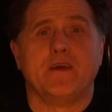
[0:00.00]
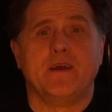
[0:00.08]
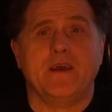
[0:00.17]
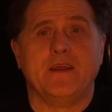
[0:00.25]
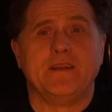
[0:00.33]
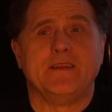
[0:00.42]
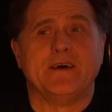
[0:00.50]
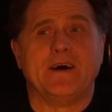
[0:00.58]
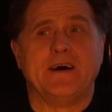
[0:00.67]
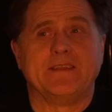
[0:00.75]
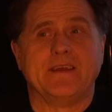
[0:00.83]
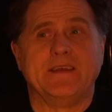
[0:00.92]
and
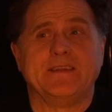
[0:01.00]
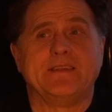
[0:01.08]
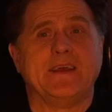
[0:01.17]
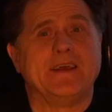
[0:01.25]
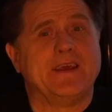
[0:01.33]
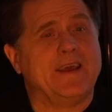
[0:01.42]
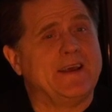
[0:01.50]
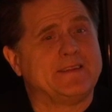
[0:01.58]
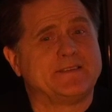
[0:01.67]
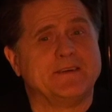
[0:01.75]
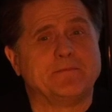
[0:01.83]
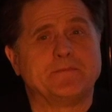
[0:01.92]
they had
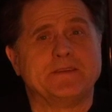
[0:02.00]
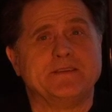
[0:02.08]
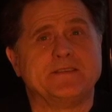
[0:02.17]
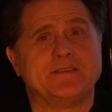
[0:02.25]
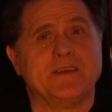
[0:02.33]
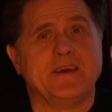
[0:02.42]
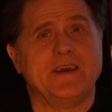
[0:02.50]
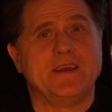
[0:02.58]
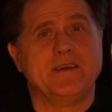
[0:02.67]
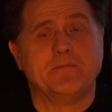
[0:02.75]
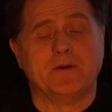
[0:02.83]
something to say,